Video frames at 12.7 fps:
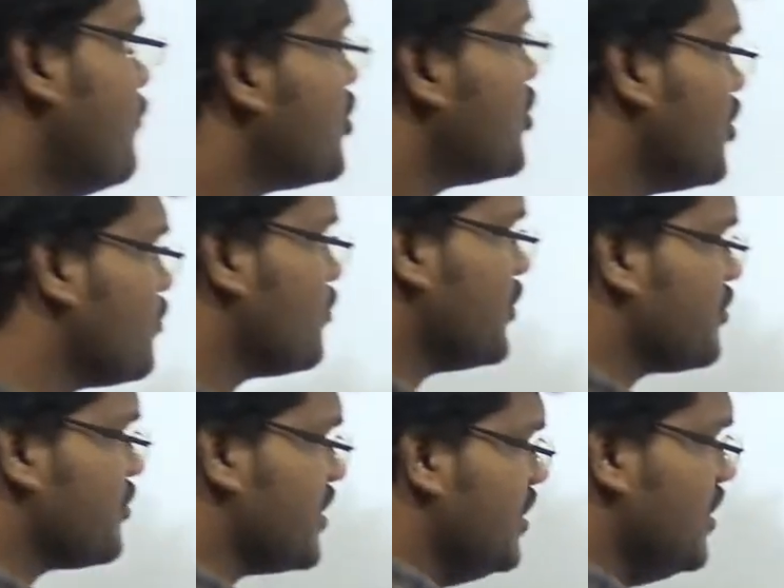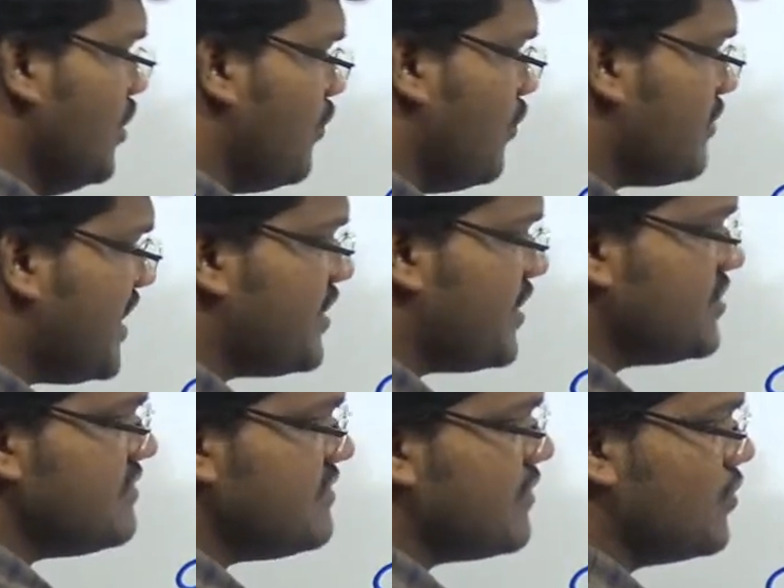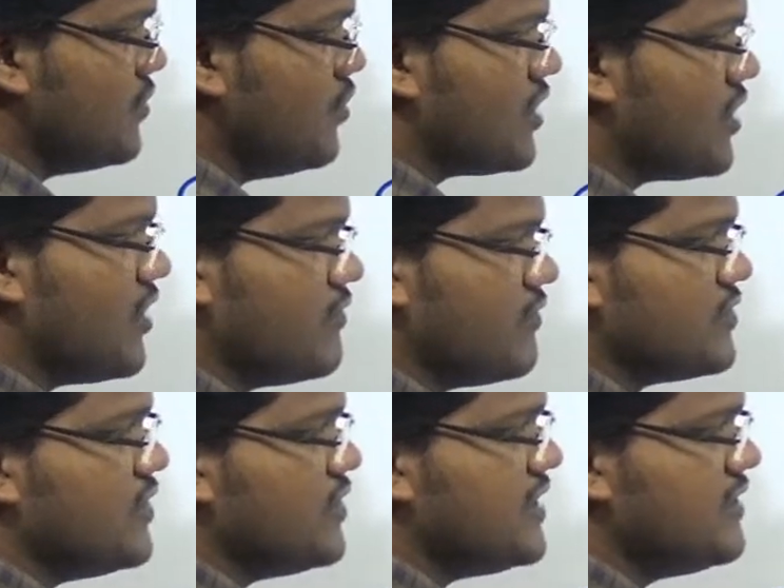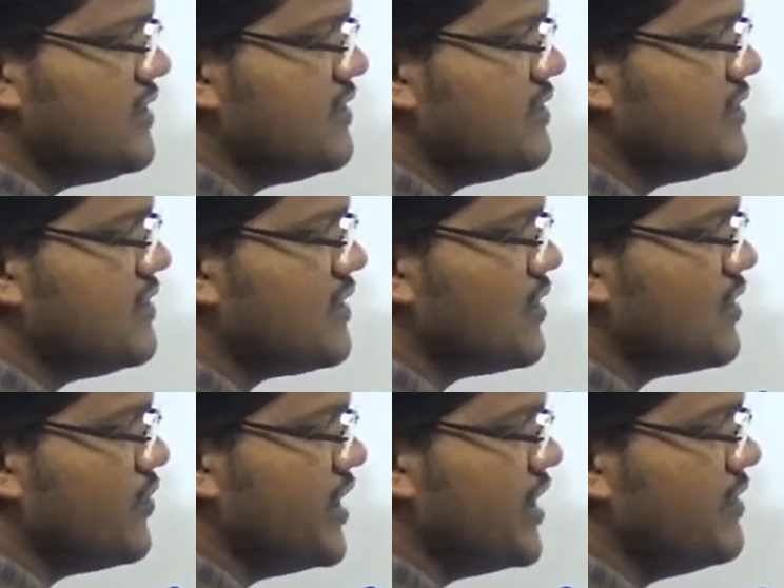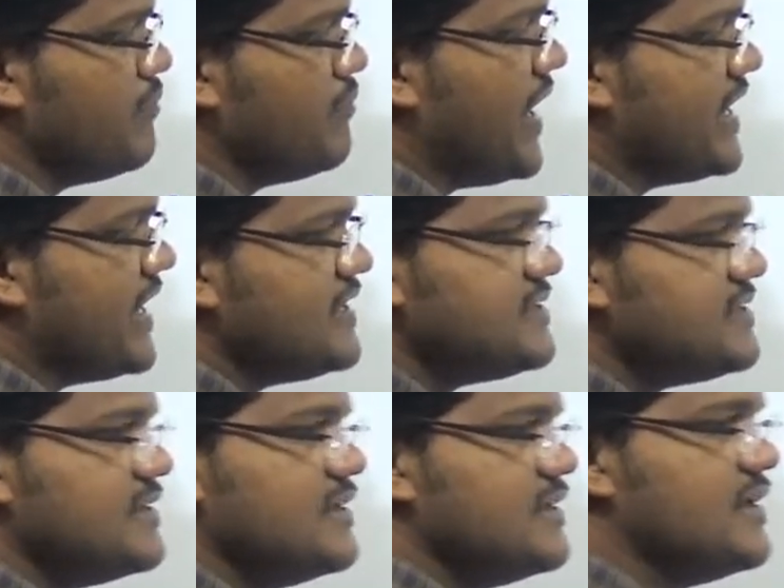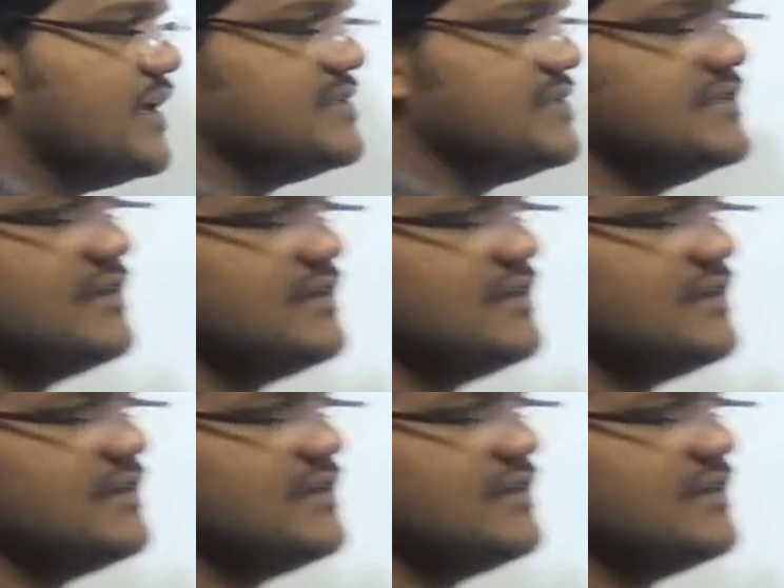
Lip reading: you are going to get. On the hydrogen will go along with the chlorine minus HCl.